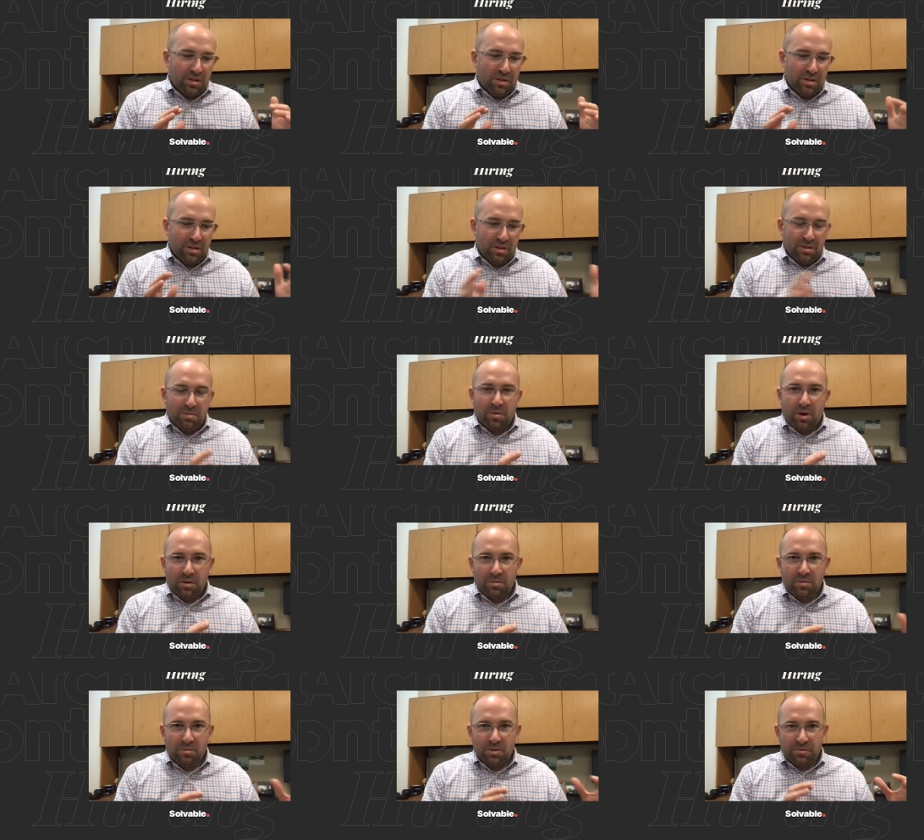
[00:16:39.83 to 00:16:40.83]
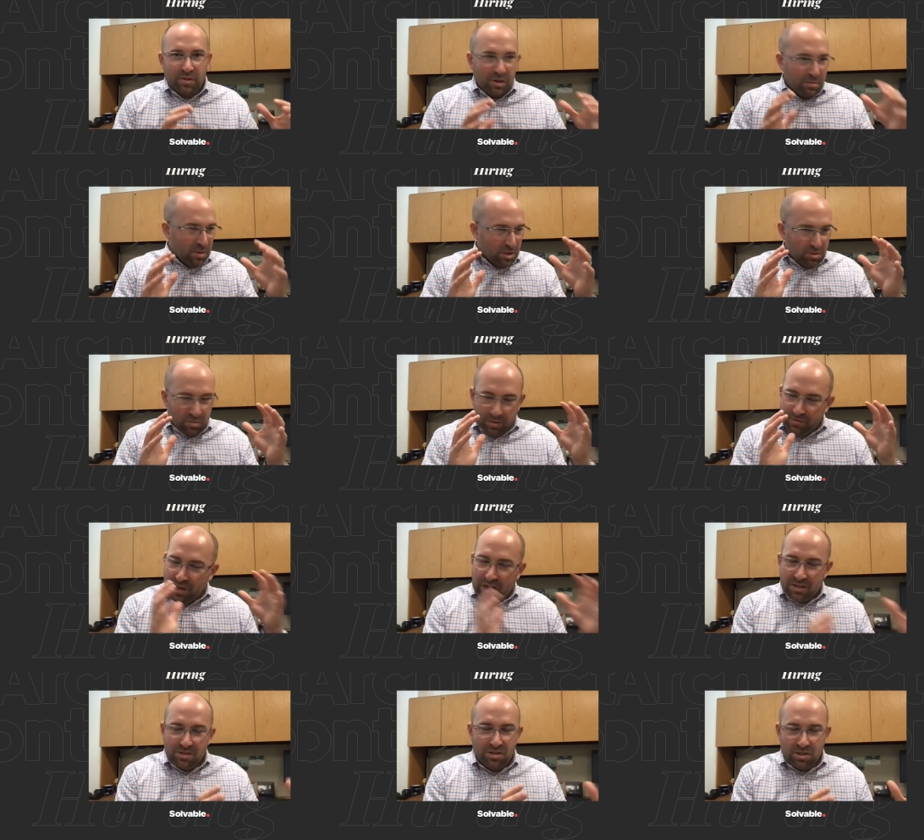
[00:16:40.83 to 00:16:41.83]
in the department was very much we've
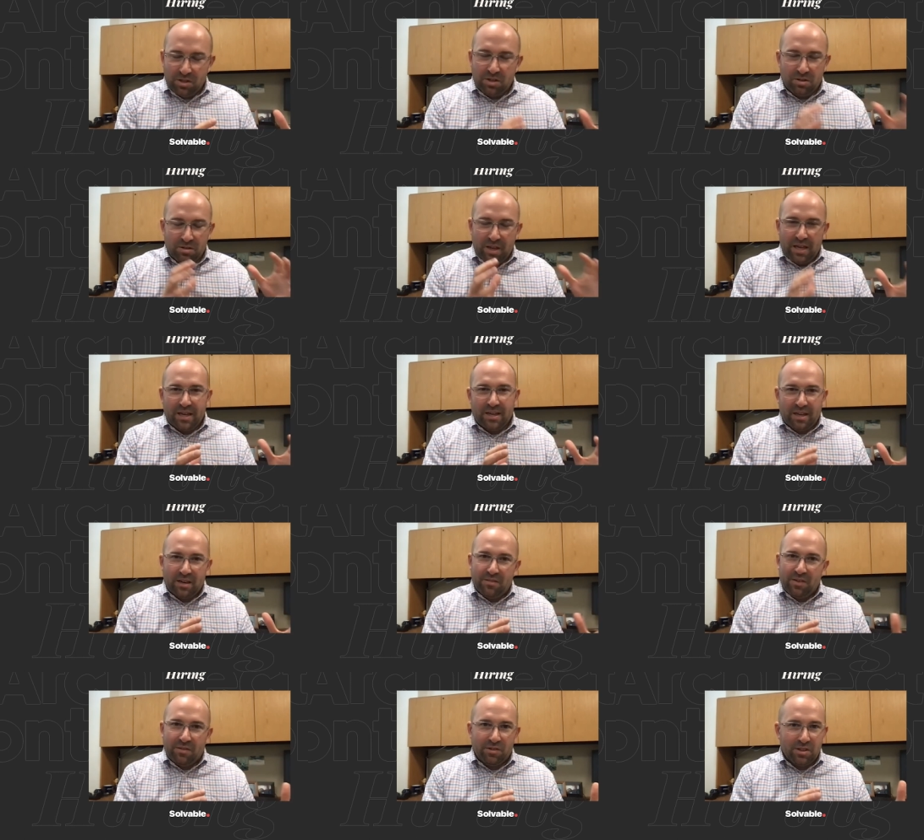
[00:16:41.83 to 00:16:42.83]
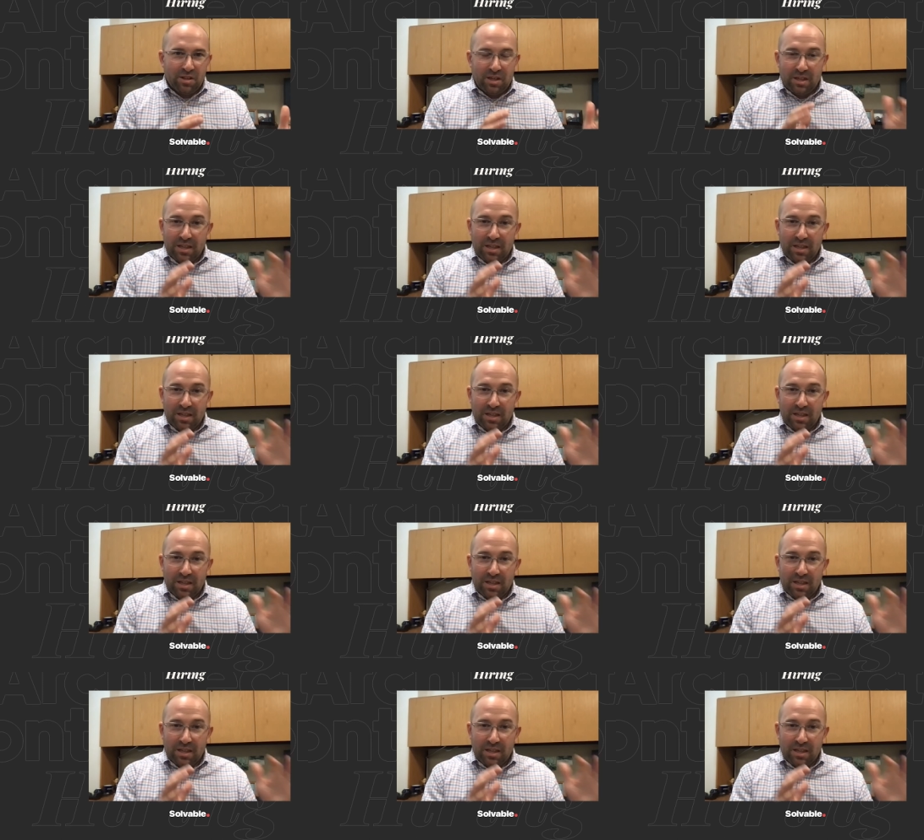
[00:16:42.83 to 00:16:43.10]
got to secure the heck out of everything,